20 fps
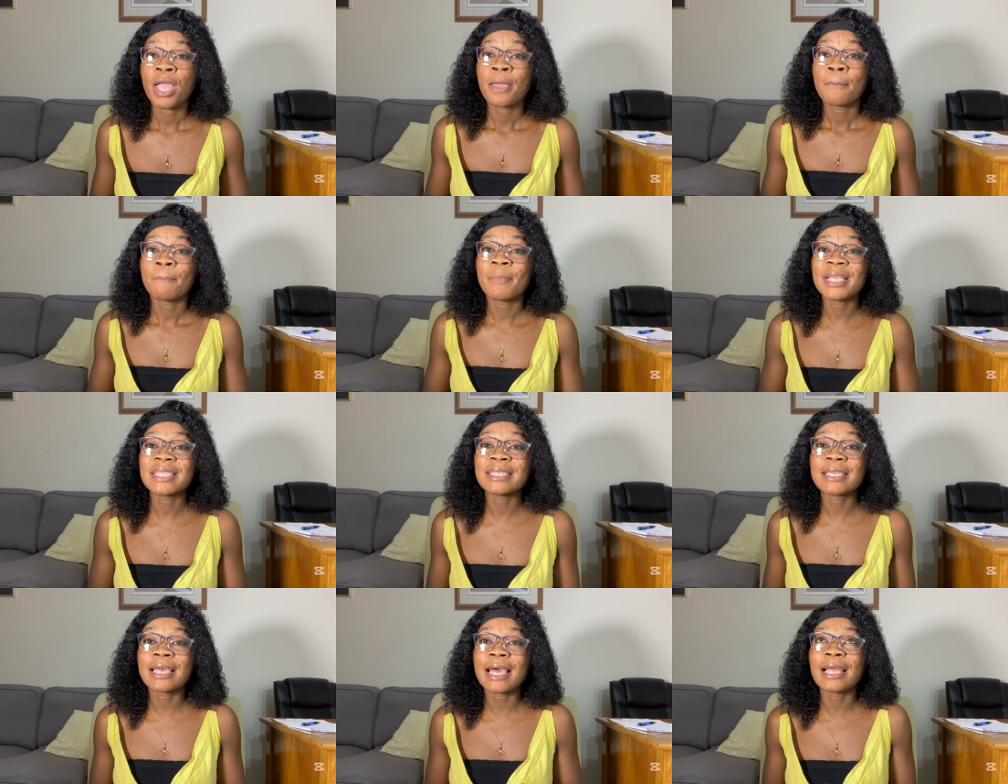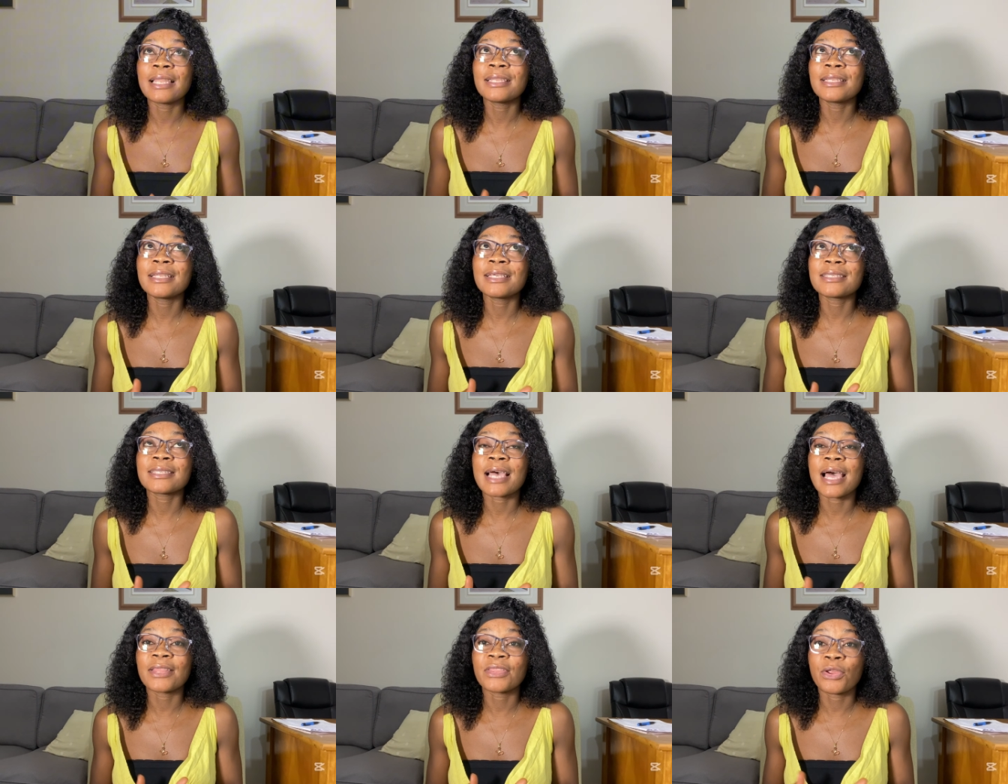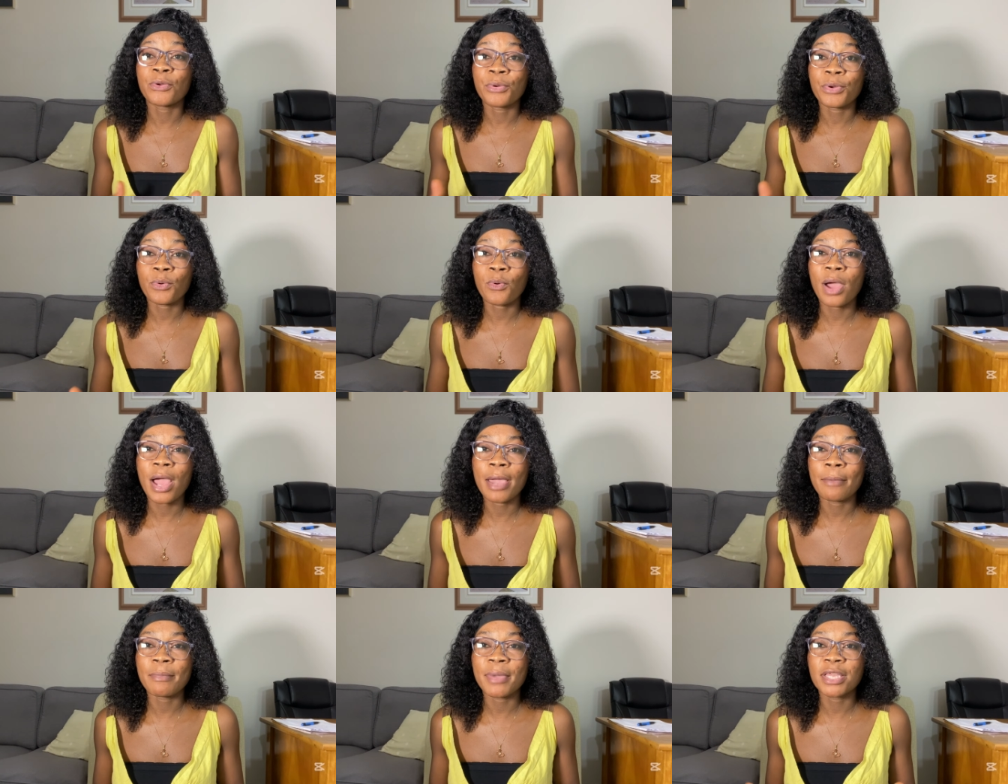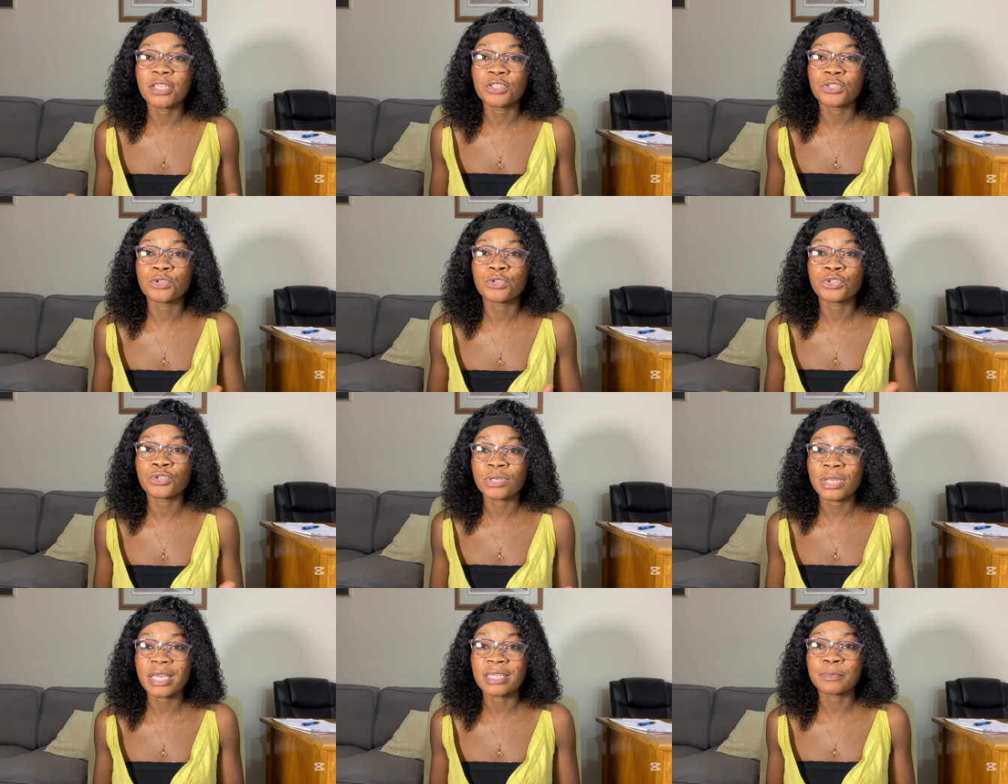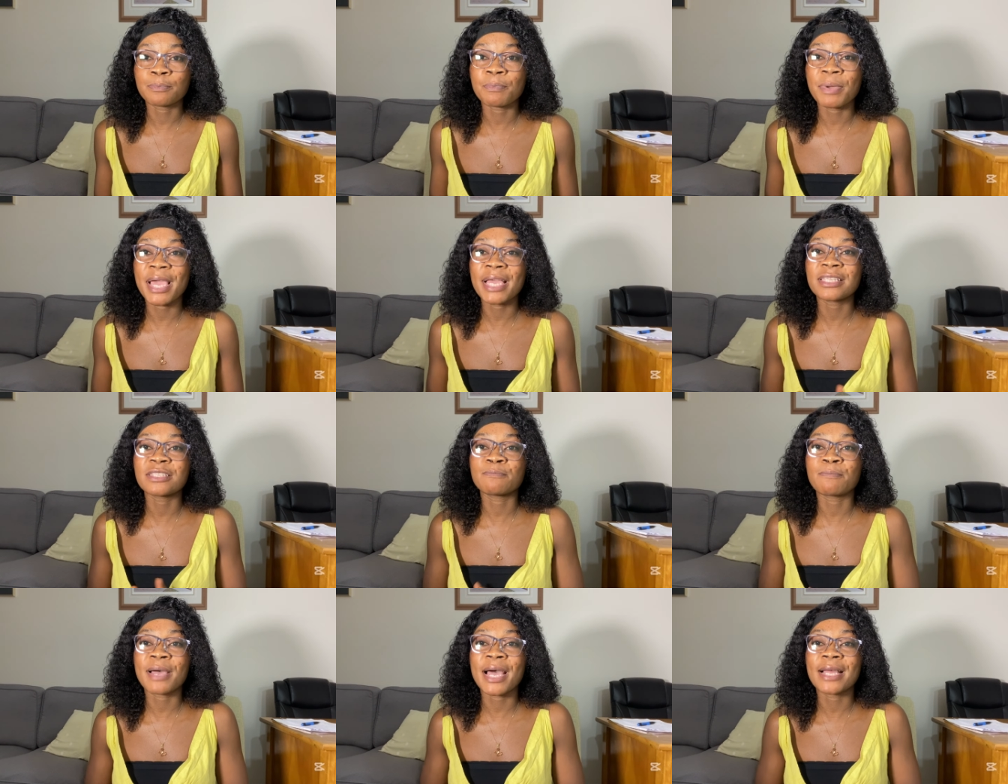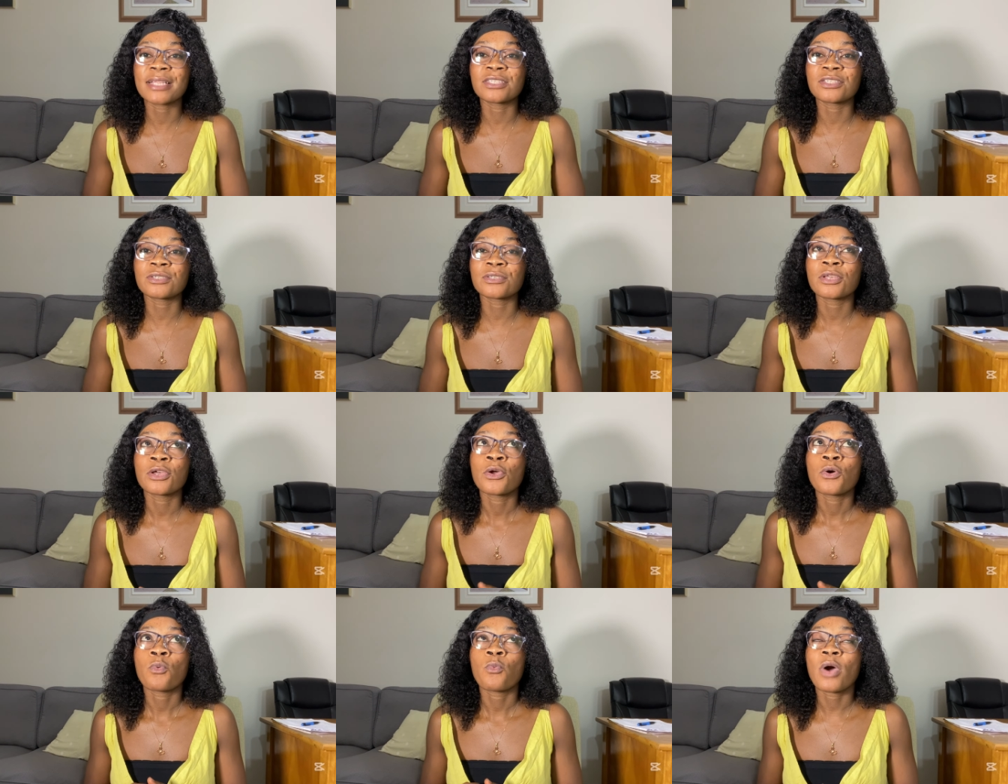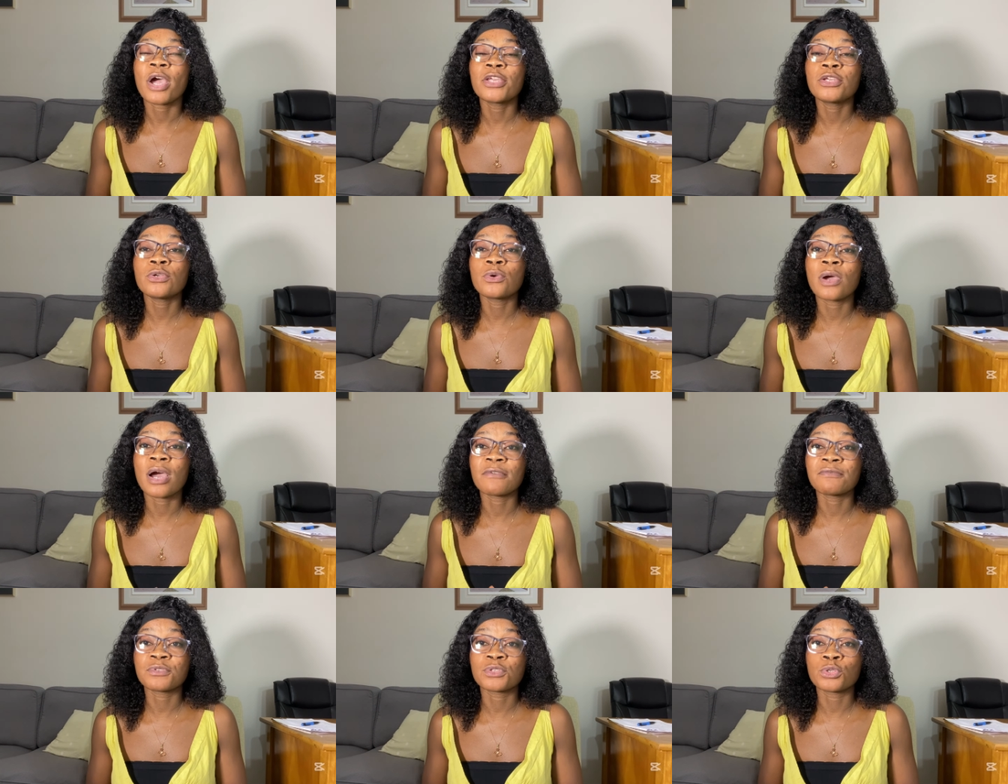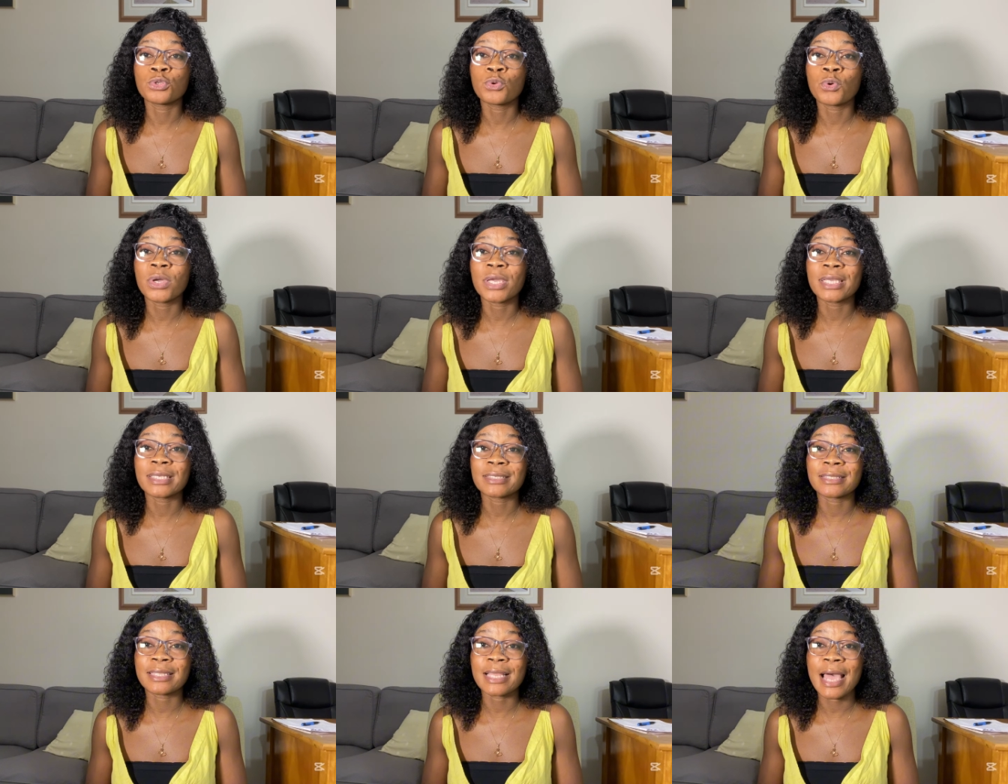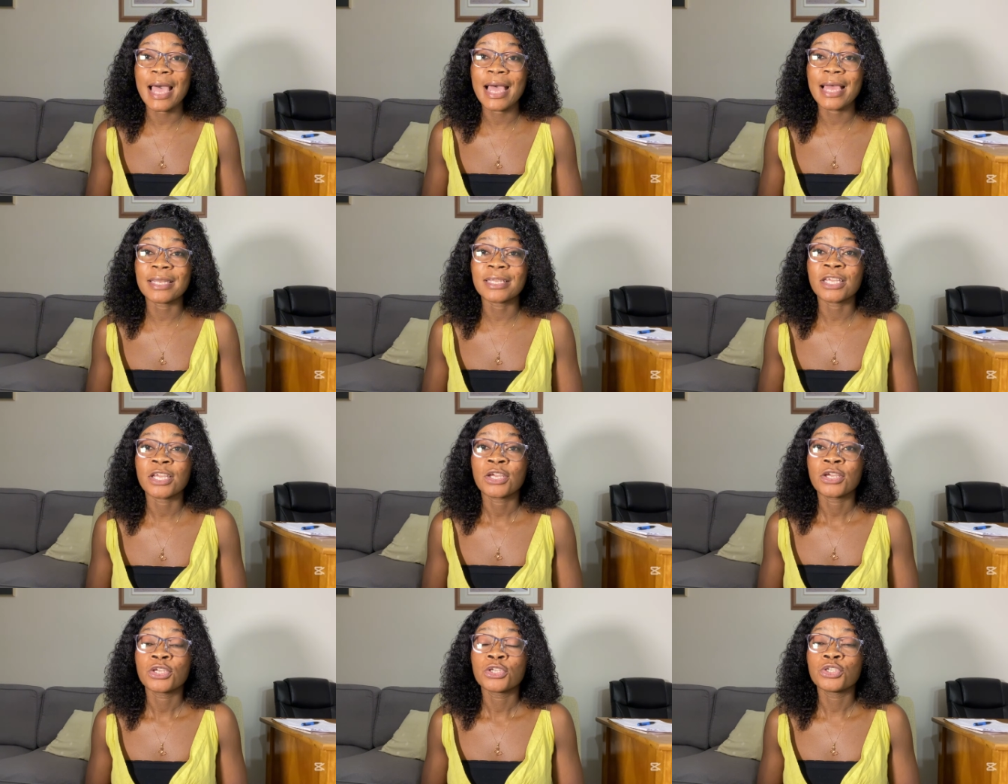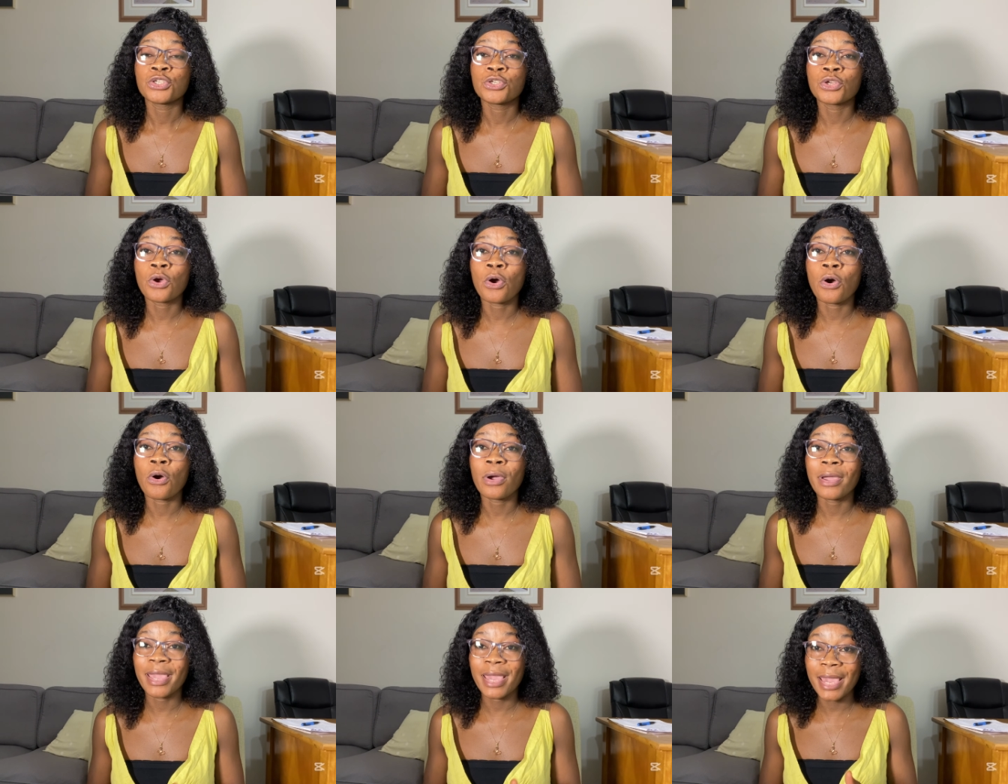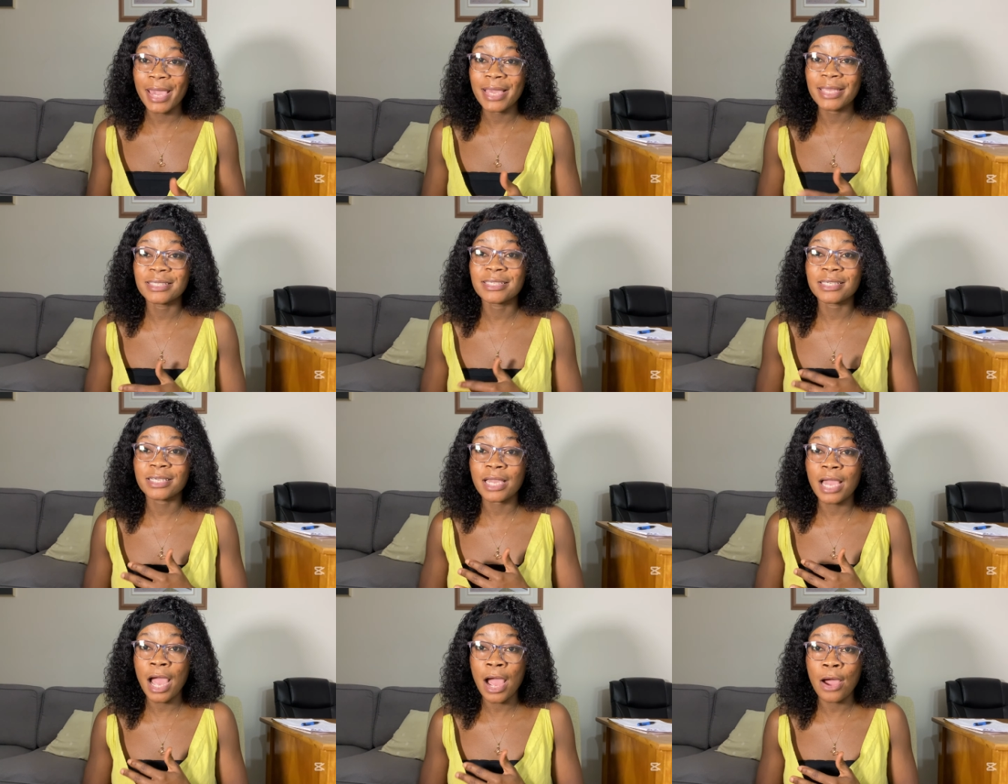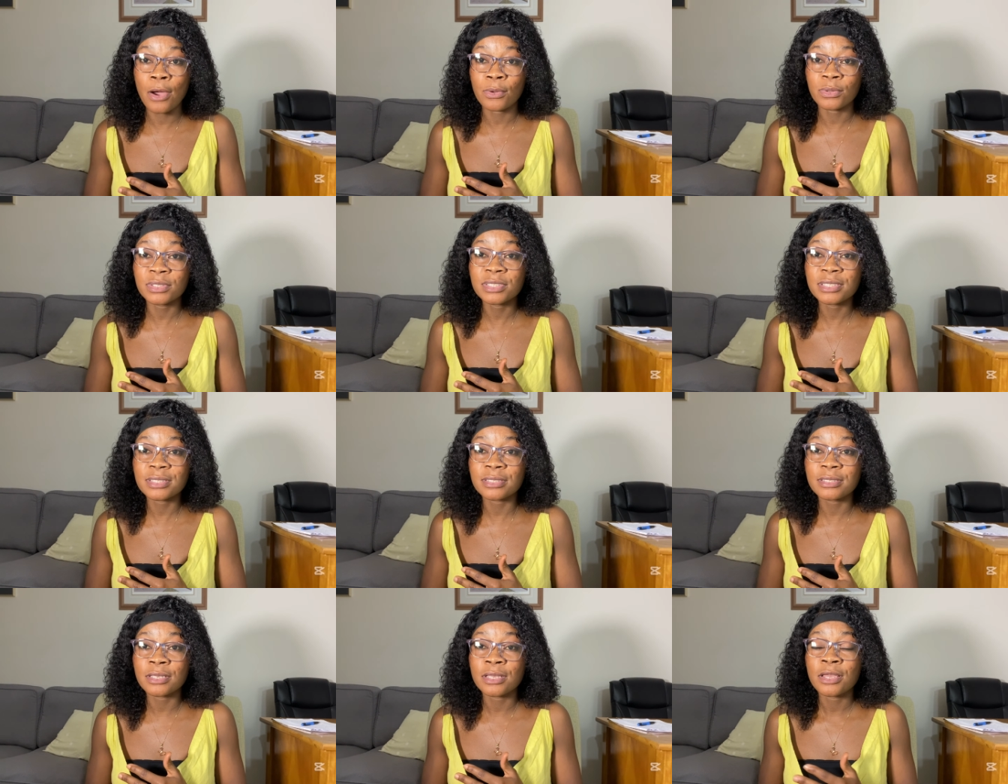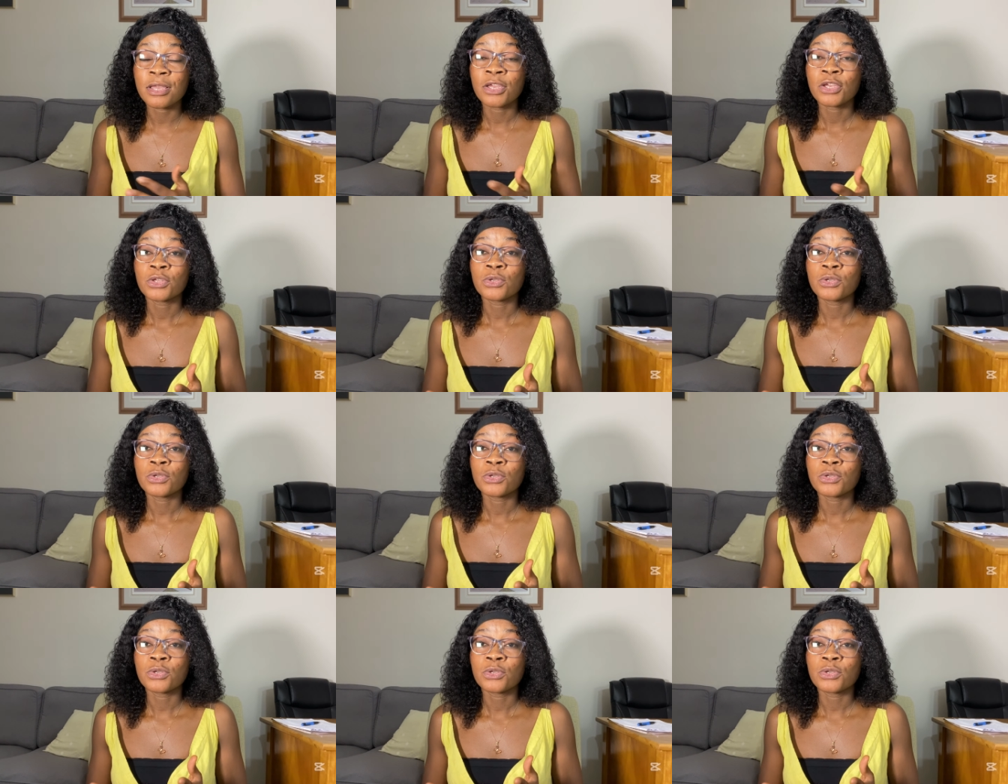basically these are the requirements you should expect, but what you have to know is that your age counts,